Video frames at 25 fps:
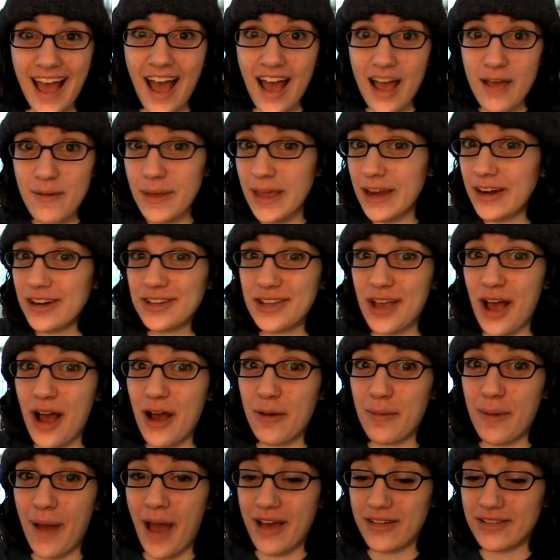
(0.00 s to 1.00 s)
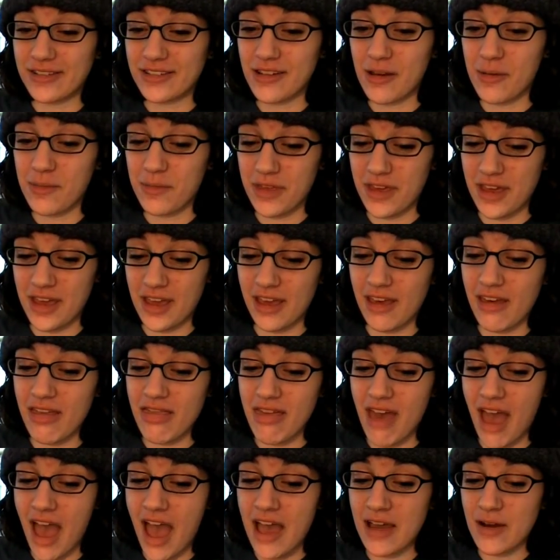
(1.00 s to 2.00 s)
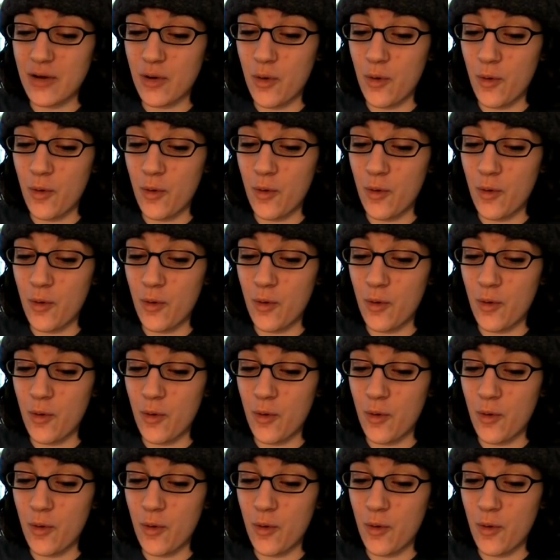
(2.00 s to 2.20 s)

I'm here to talk about something that